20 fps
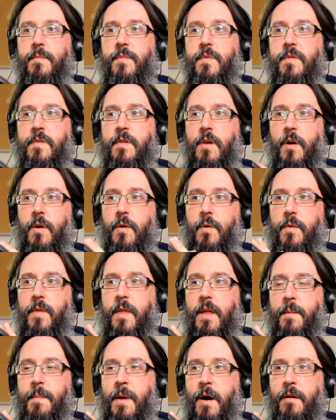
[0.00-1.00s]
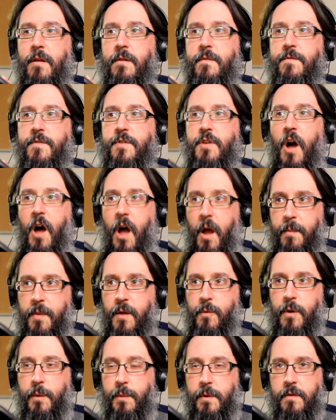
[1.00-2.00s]
So the amount of time
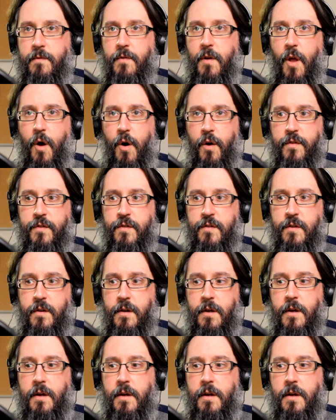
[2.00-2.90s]
that we would have lost